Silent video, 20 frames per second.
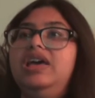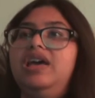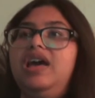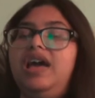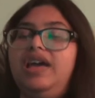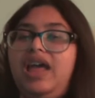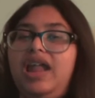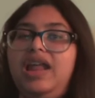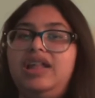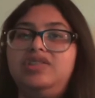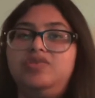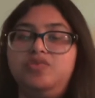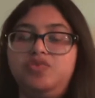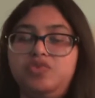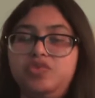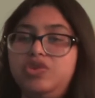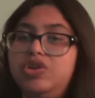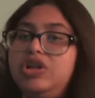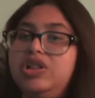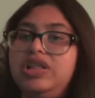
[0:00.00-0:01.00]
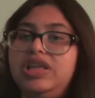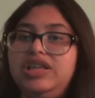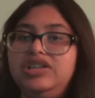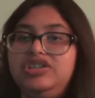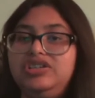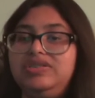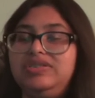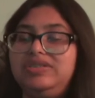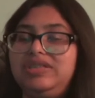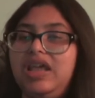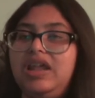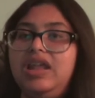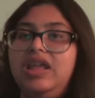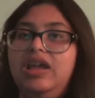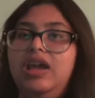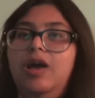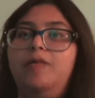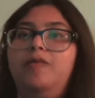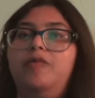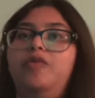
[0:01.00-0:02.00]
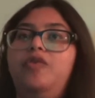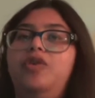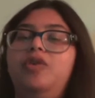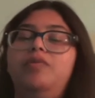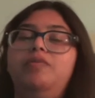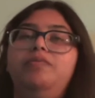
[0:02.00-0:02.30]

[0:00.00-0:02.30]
again, it's really just setting up for